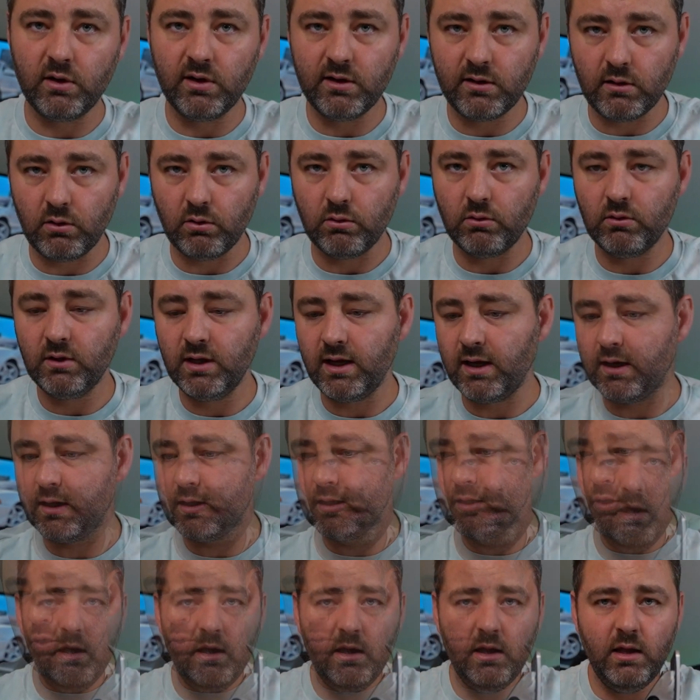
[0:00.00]
So yeah,
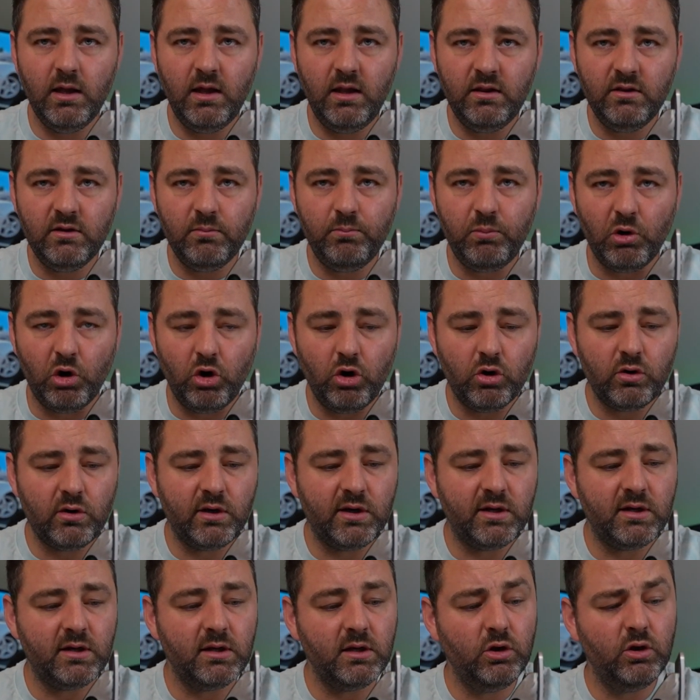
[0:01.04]
in the
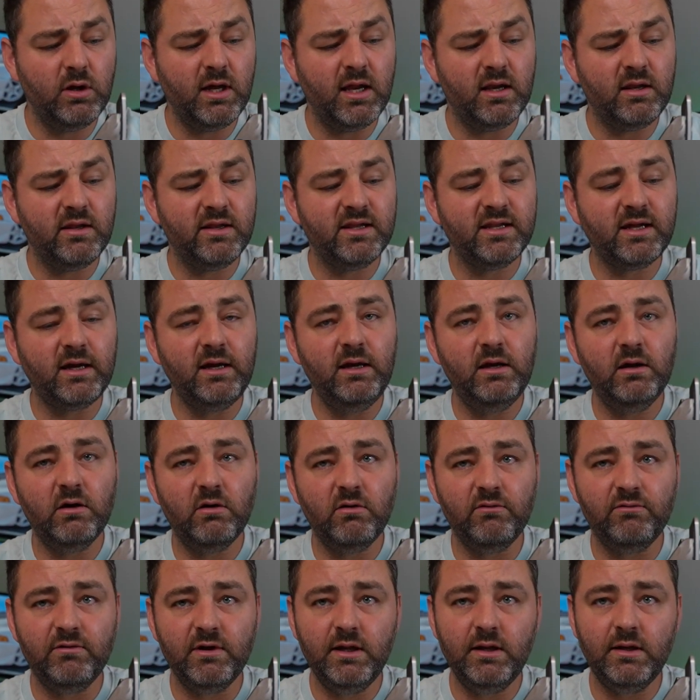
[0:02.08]
box you get 3
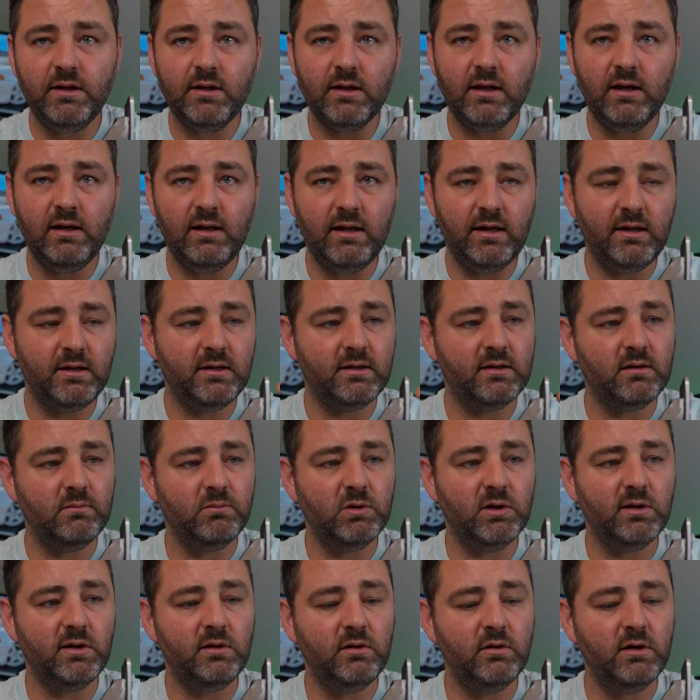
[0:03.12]
of these
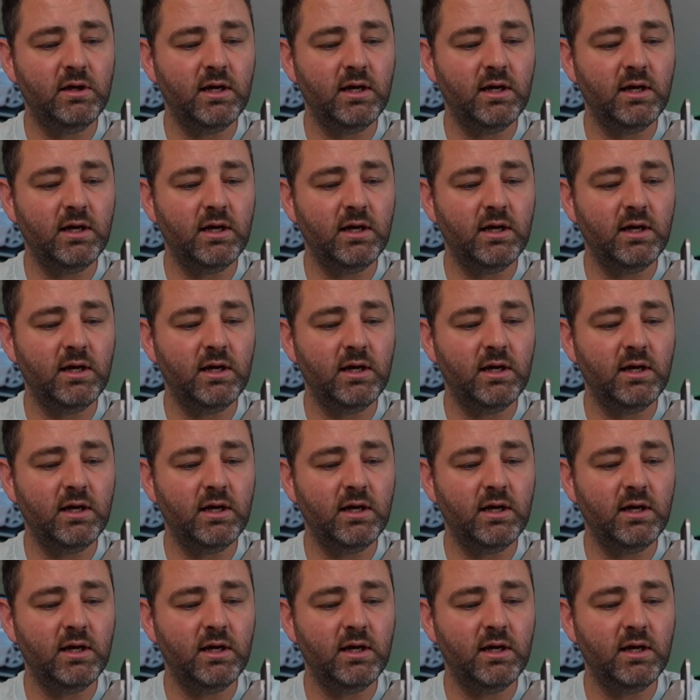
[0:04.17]
elastomers. You